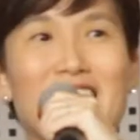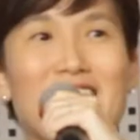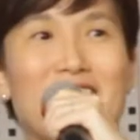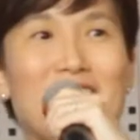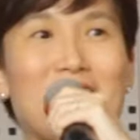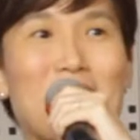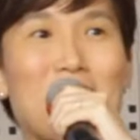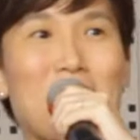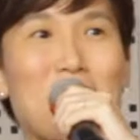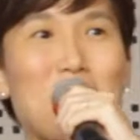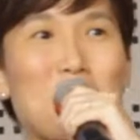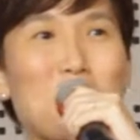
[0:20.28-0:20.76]

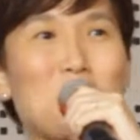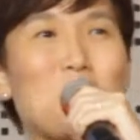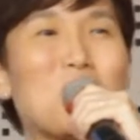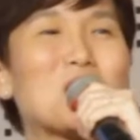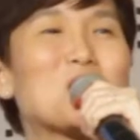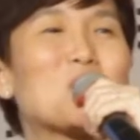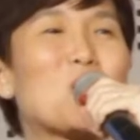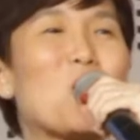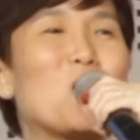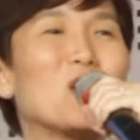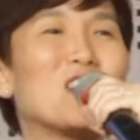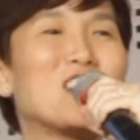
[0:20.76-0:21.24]

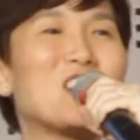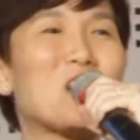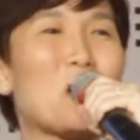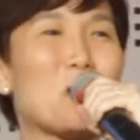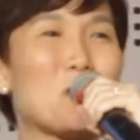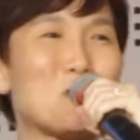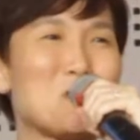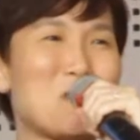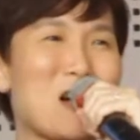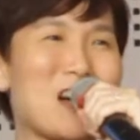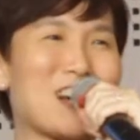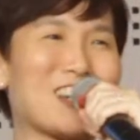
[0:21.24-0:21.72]
One colleague
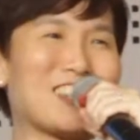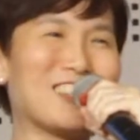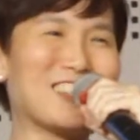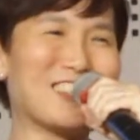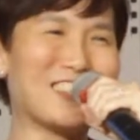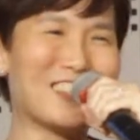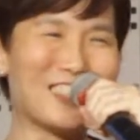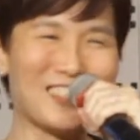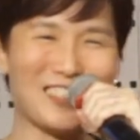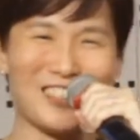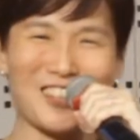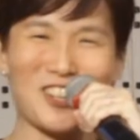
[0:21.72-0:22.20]
of
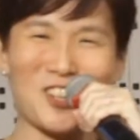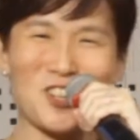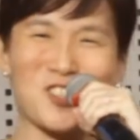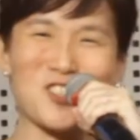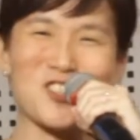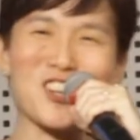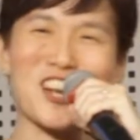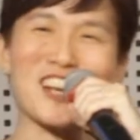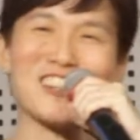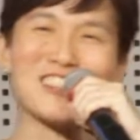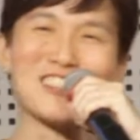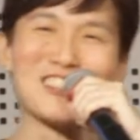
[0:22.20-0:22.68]
mine
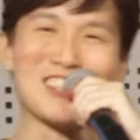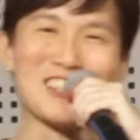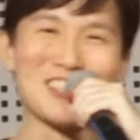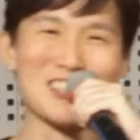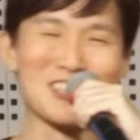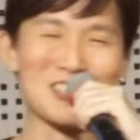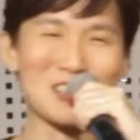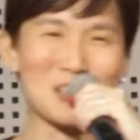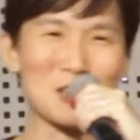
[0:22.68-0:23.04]
shared this.